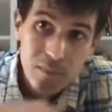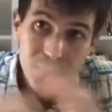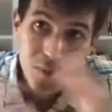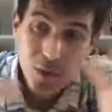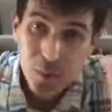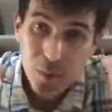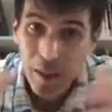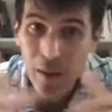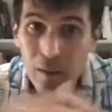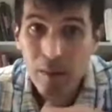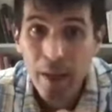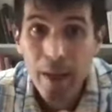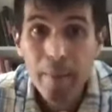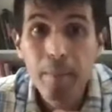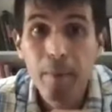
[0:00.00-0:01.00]
it's about
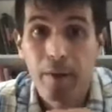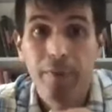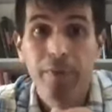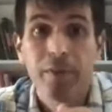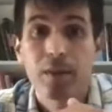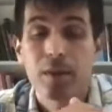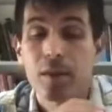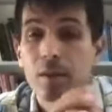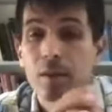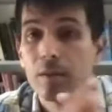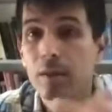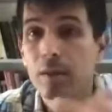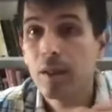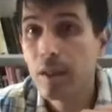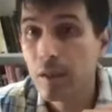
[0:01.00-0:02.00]
8 months
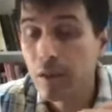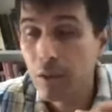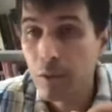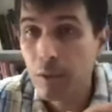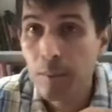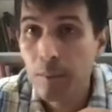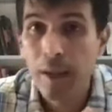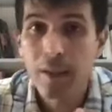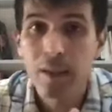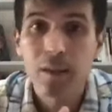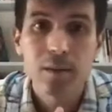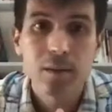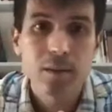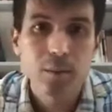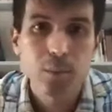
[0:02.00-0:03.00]
into the
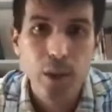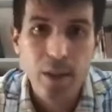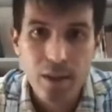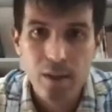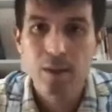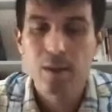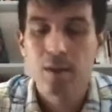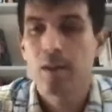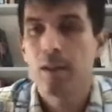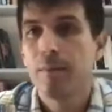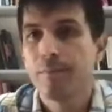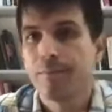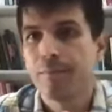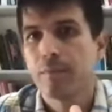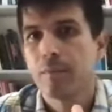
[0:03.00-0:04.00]
Biden presidency,
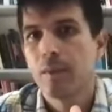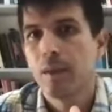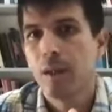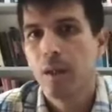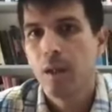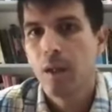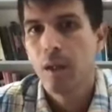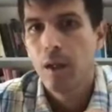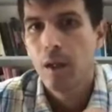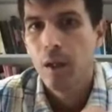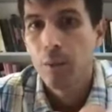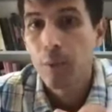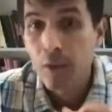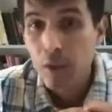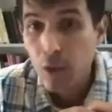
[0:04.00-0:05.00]

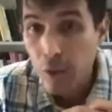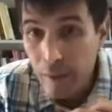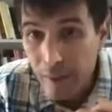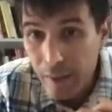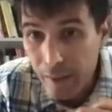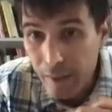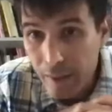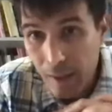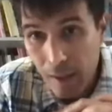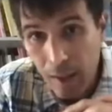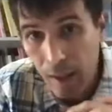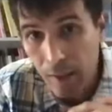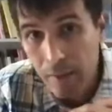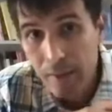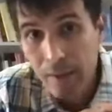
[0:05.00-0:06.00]
and we're learning
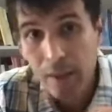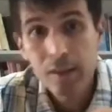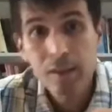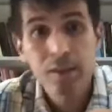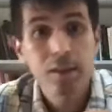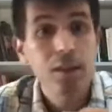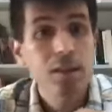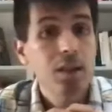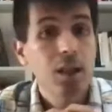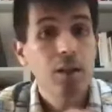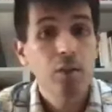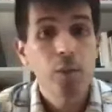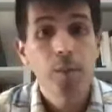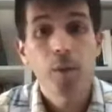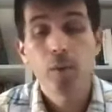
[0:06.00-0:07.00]
how the United States
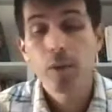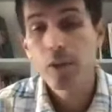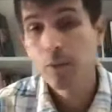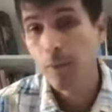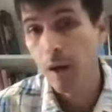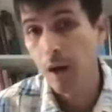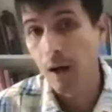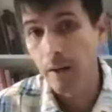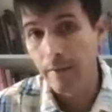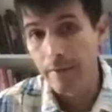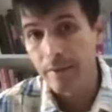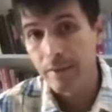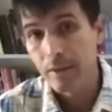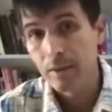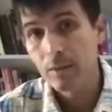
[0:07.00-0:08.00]
government
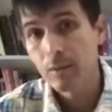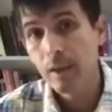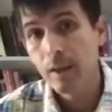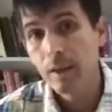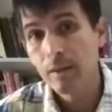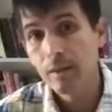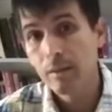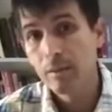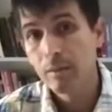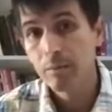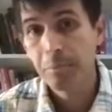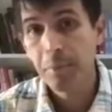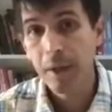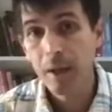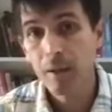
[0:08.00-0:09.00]
responds when
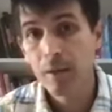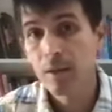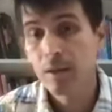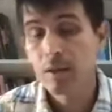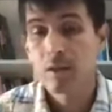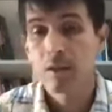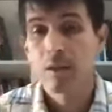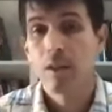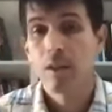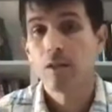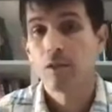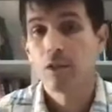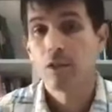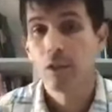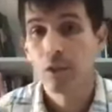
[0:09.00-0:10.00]
parents and
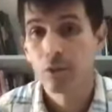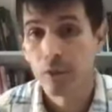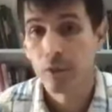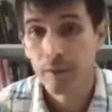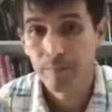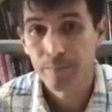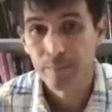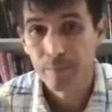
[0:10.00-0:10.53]
children